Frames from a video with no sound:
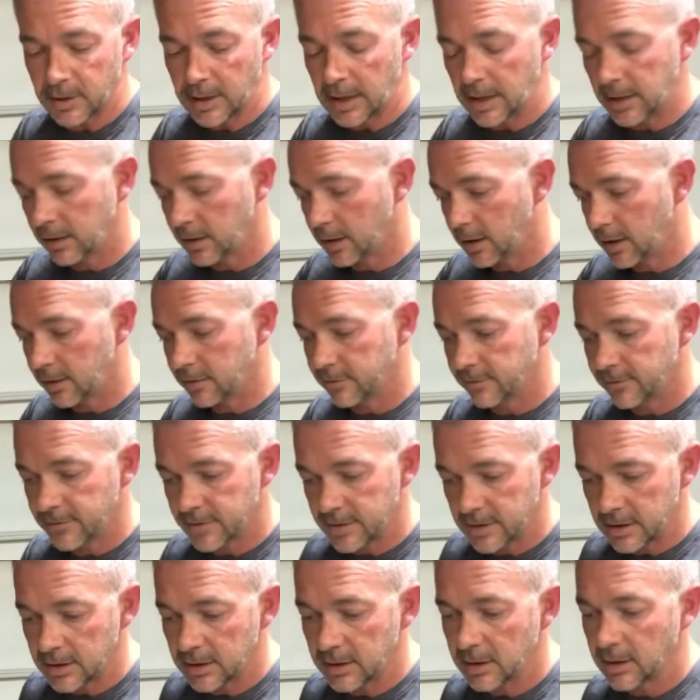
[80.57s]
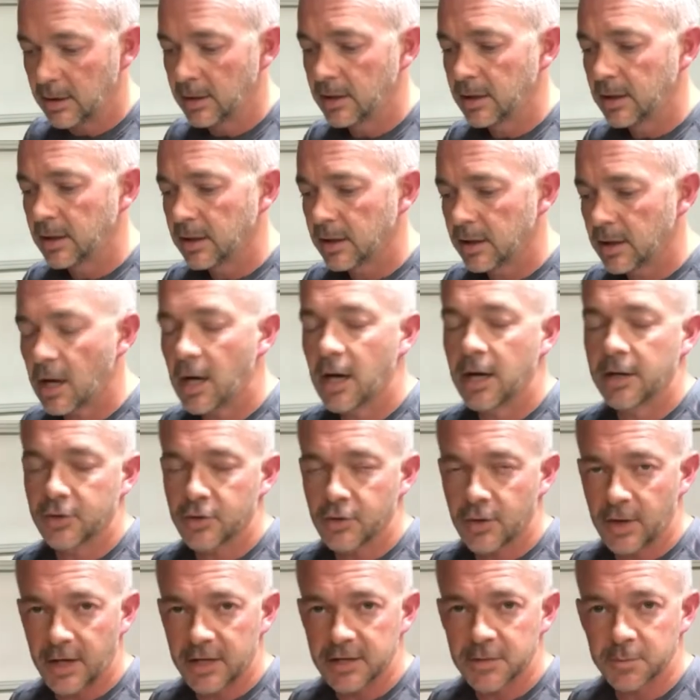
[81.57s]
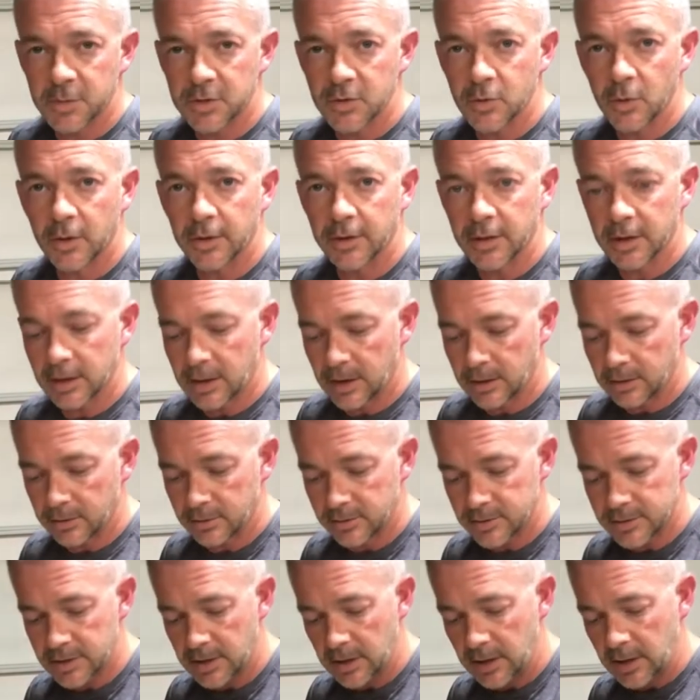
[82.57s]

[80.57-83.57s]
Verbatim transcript: I love the contrast between the colors.